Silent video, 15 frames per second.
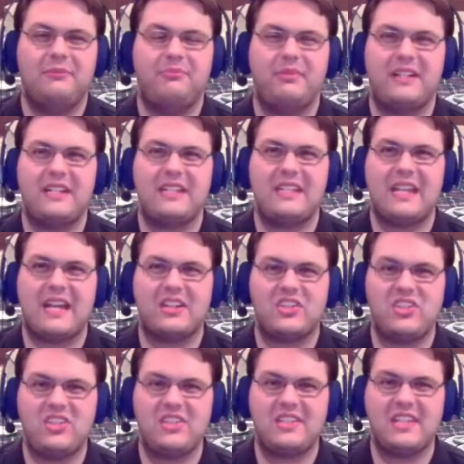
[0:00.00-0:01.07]
But yeah,
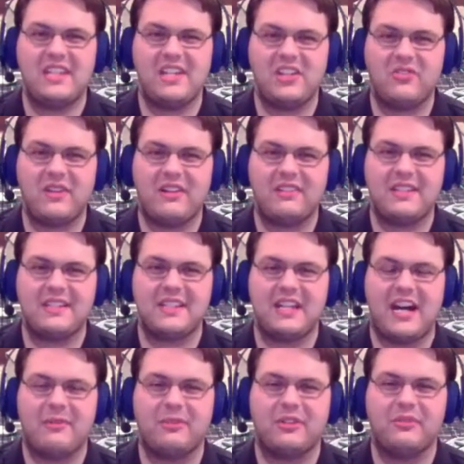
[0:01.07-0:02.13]
she's sticking around as a
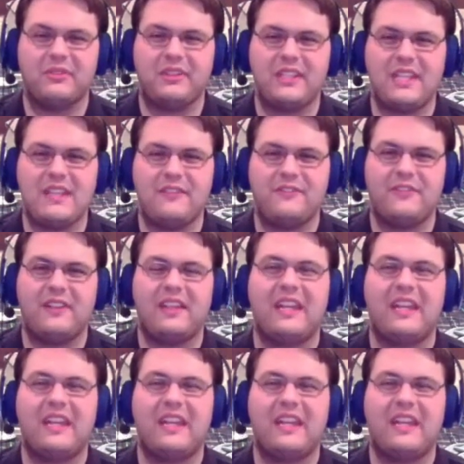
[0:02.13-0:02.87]
comic relief,